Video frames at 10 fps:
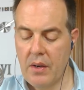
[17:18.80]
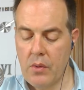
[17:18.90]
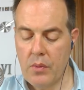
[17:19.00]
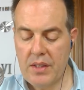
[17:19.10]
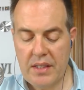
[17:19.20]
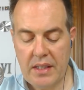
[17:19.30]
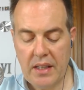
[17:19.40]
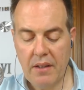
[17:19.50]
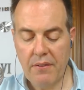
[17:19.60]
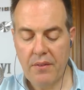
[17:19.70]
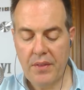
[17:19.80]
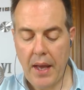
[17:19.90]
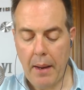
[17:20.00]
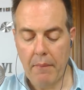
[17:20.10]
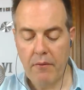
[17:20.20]
receive
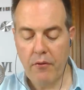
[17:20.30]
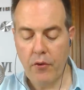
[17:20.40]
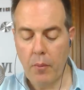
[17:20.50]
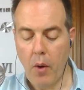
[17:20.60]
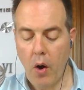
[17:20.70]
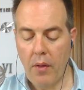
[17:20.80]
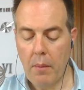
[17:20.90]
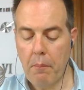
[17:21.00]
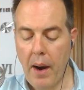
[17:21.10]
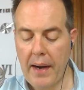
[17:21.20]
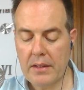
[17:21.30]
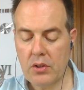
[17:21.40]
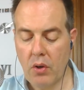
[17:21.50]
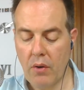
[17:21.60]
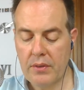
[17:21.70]
them from other
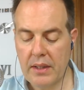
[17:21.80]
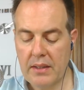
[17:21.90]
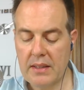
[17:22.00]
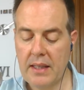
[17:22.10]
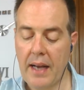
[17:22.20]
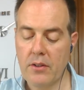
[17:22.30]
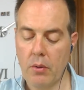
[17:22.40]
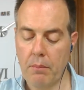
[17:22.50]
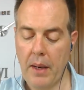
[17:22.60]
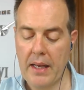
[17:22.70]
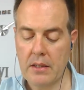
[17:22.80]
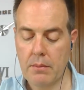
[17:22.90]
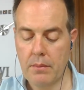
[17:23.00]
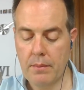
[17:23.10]
parts of the cytoplasm.